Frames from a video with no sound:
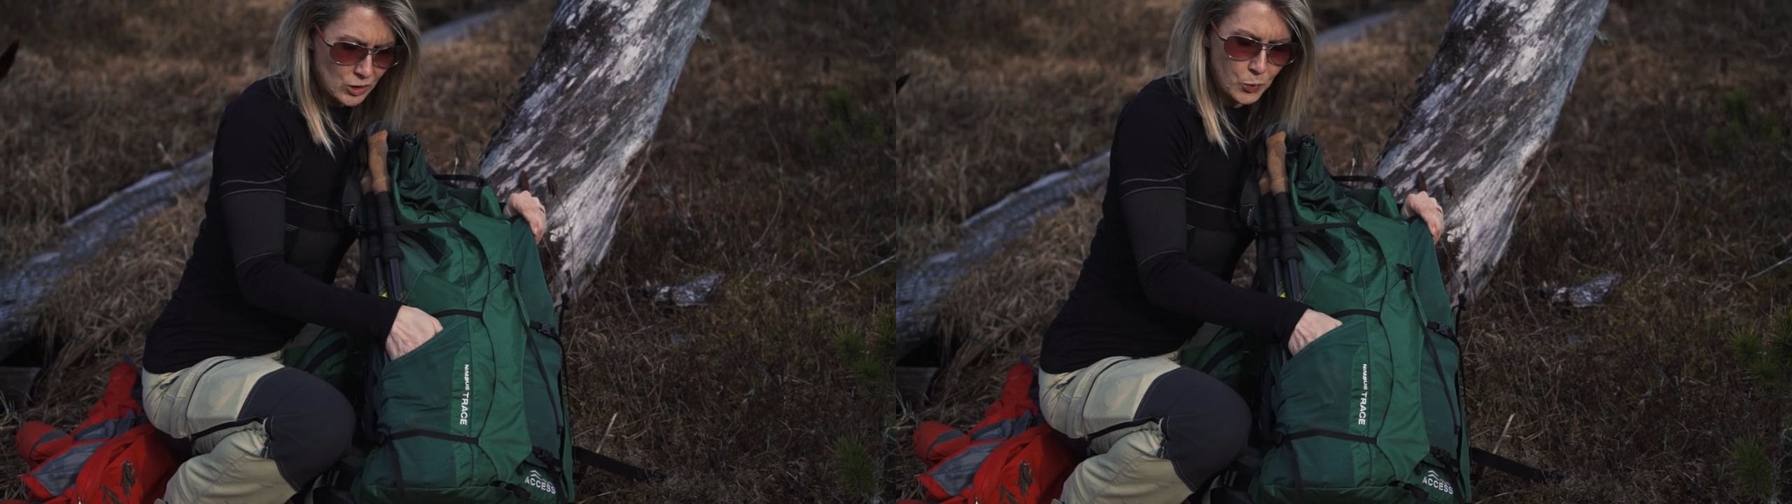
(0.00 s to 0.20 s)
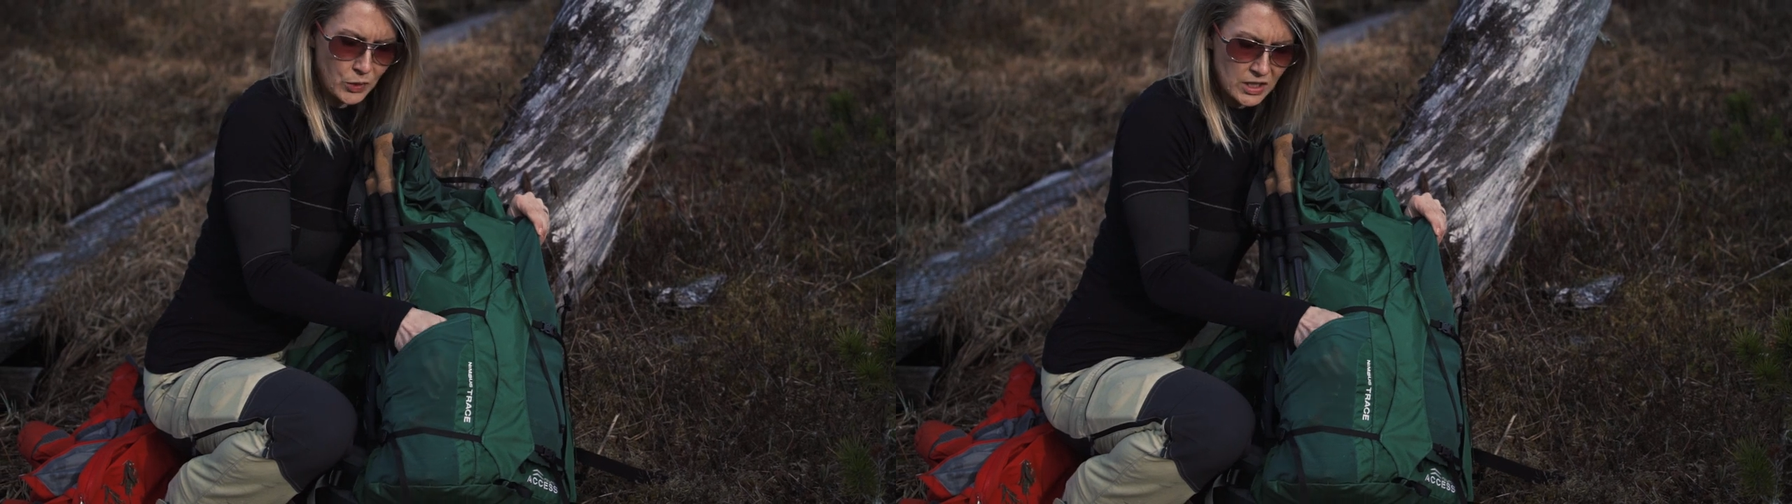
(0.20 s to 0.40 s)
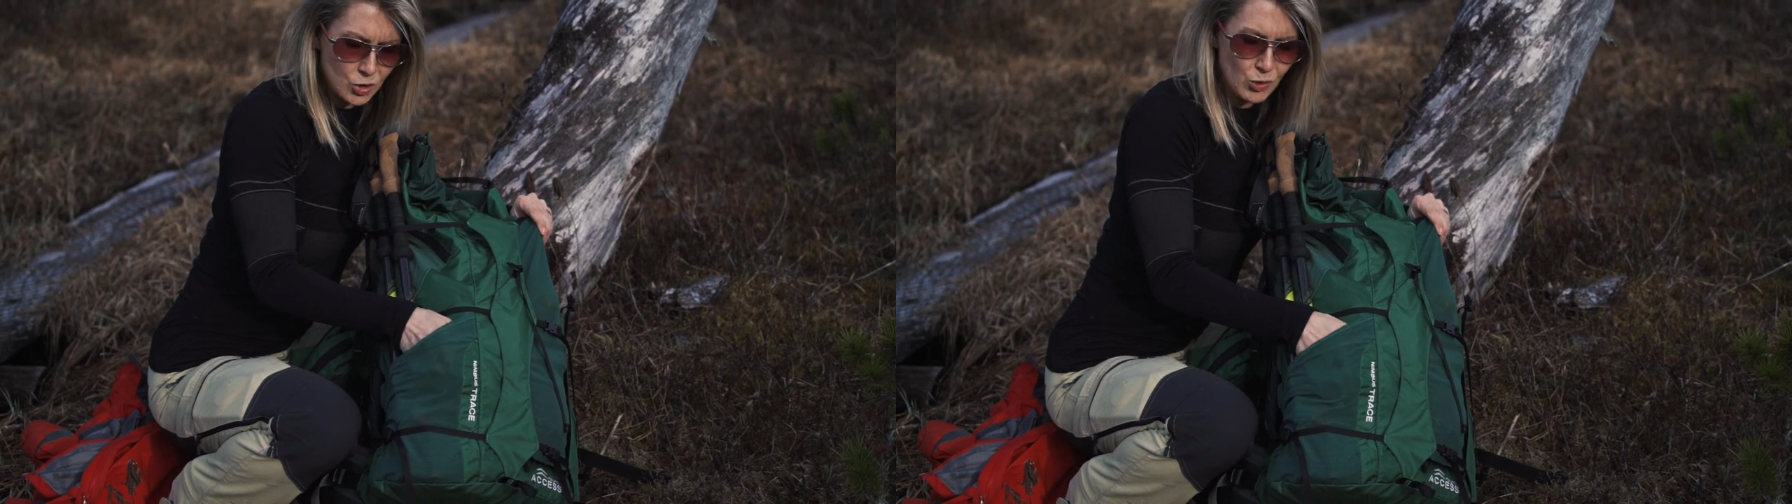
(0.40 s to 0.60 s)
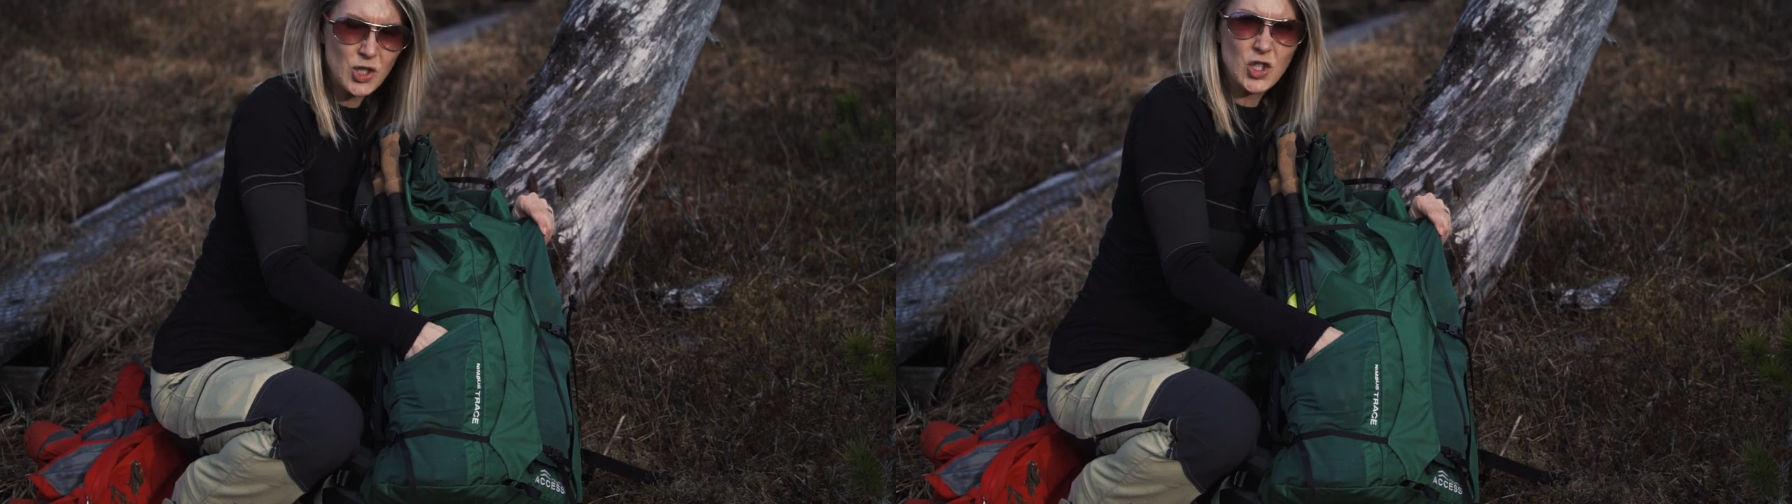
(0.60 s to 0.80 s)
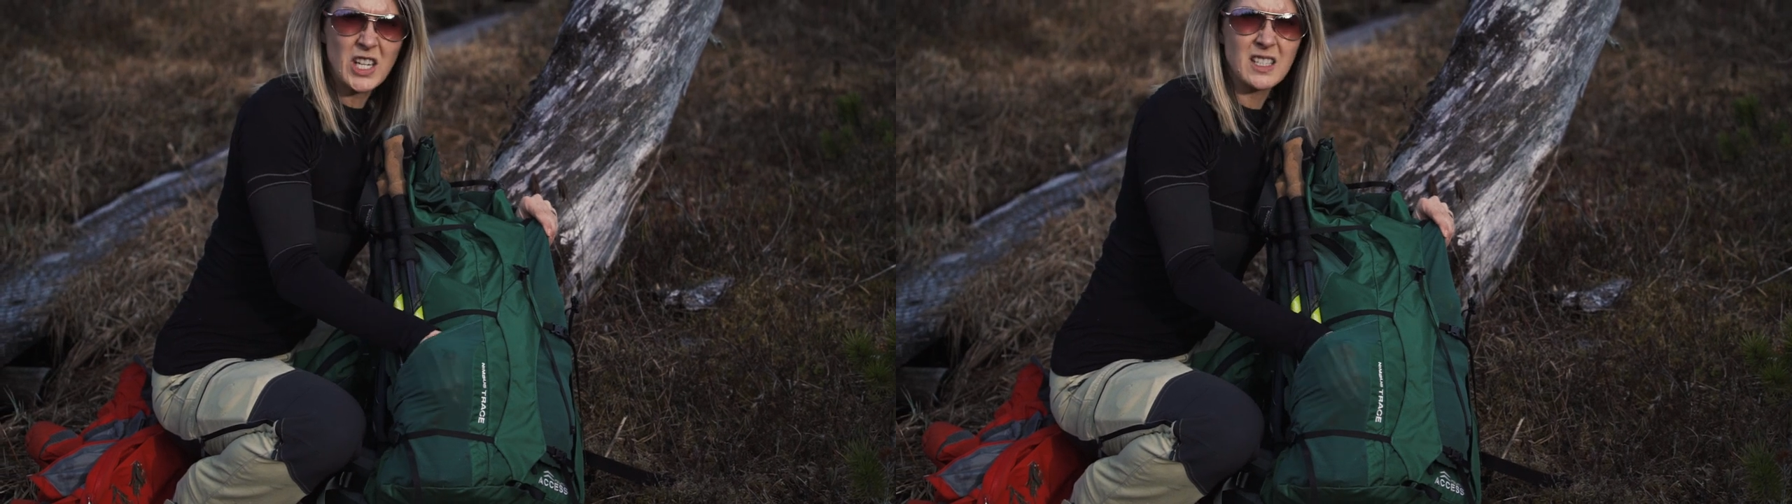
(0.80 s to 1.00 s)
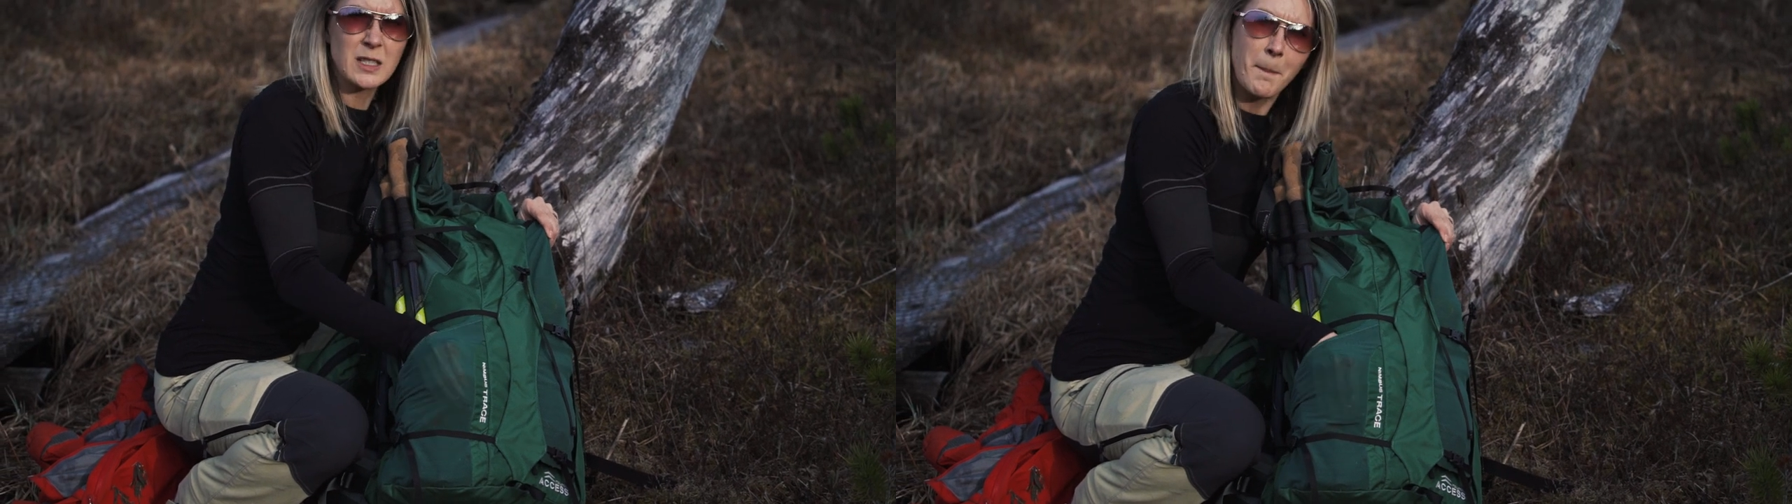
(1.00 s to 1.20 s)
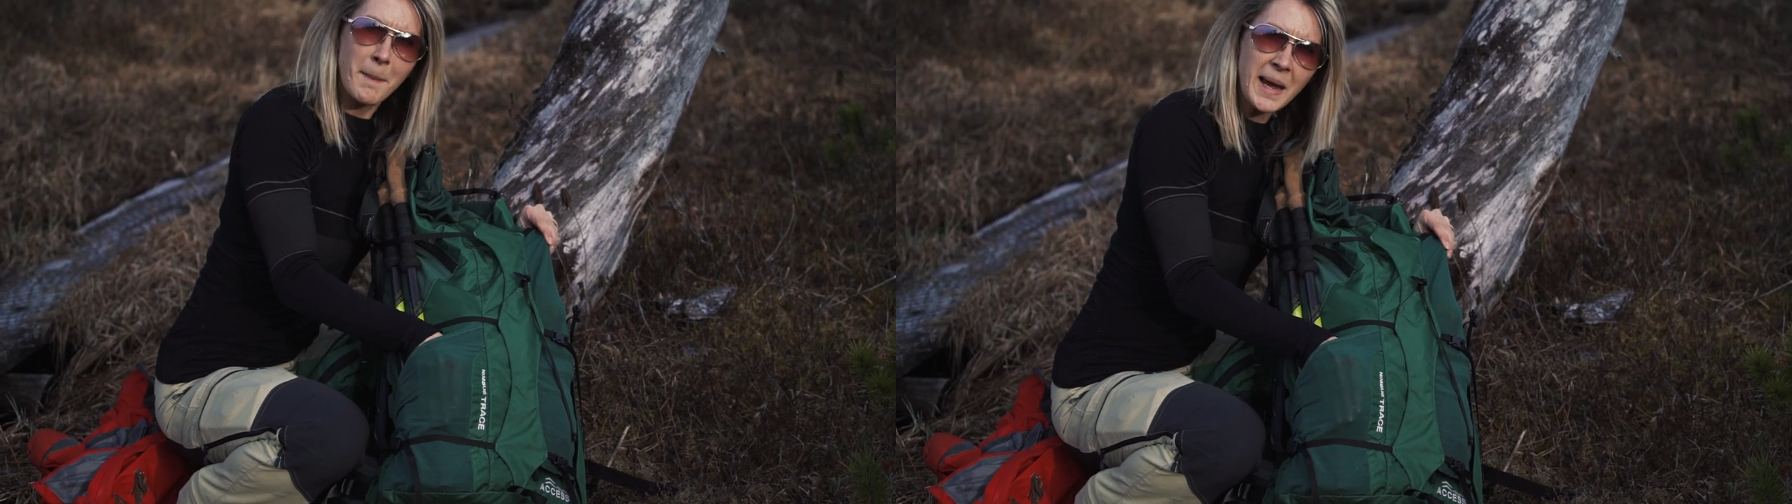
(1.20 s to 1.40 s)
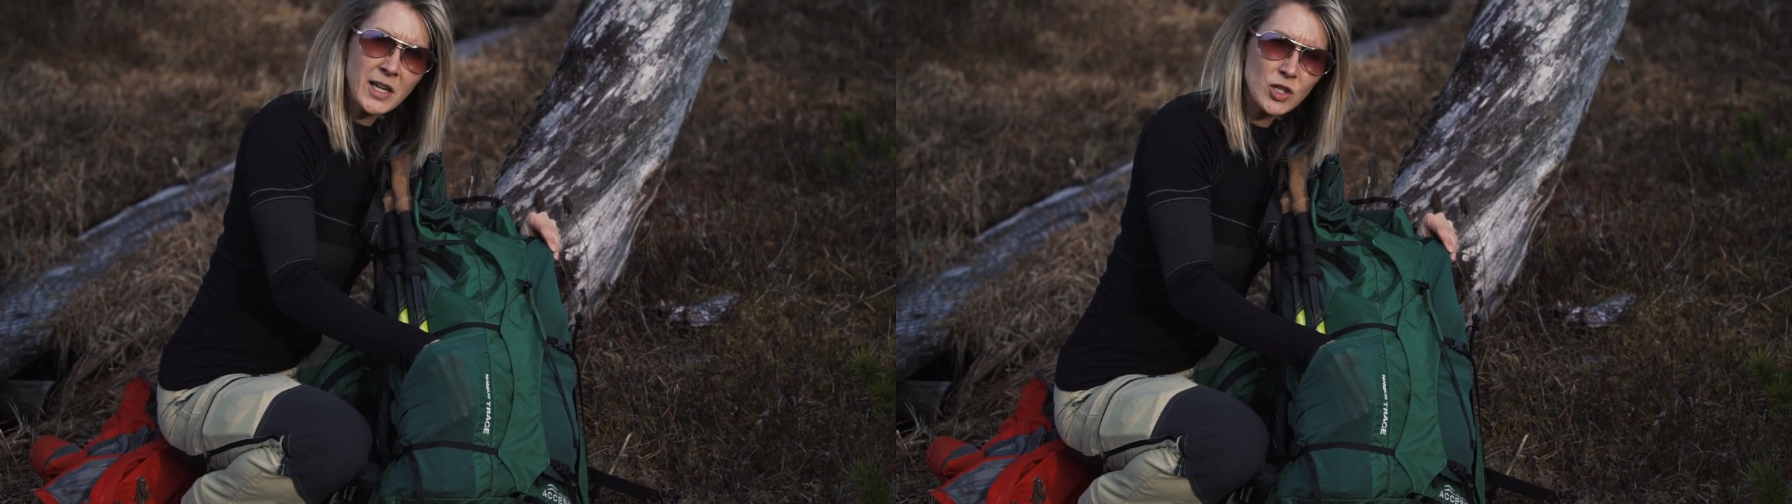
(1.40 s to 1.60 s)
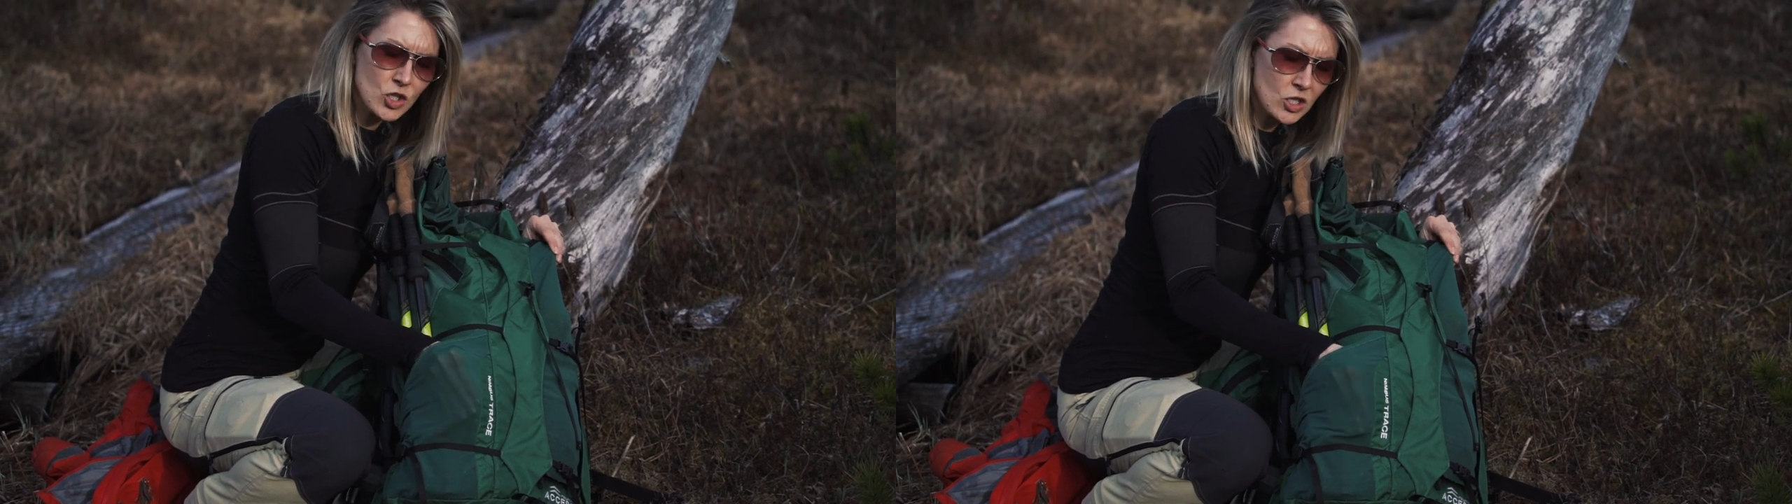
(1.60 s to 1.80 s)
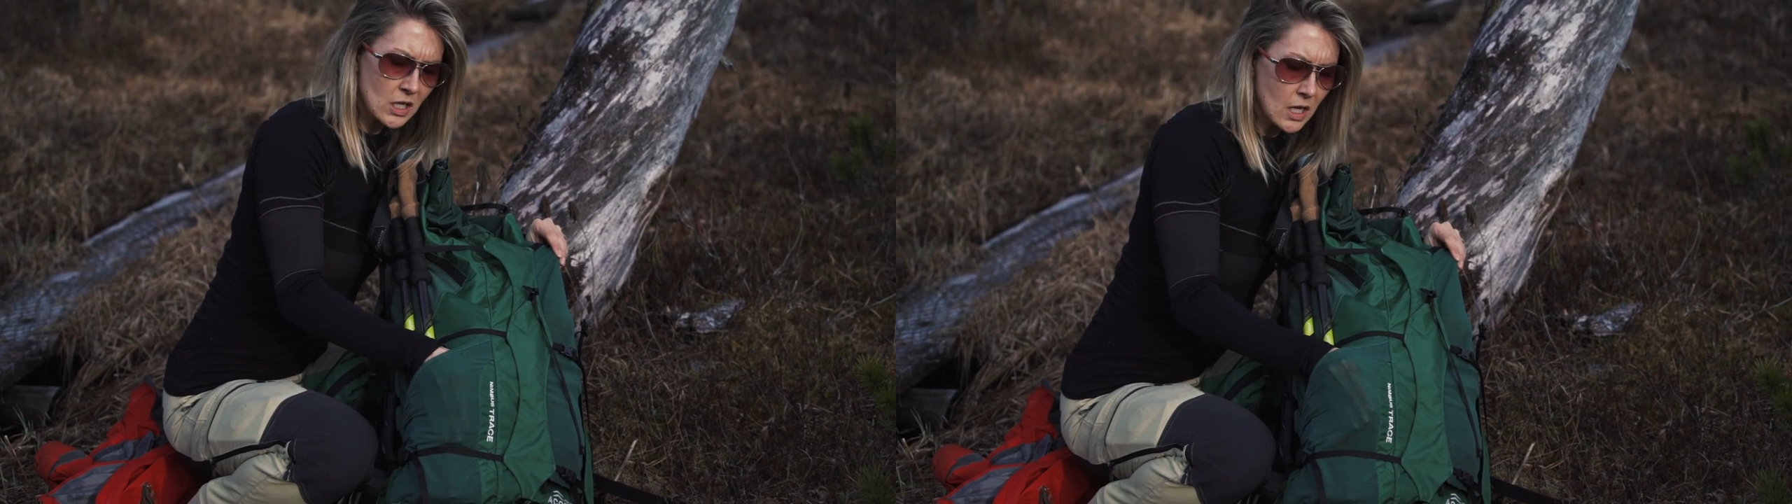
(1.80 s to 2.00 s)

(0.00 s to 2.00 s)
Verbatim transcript: It's pretty stretchy. It's mesh,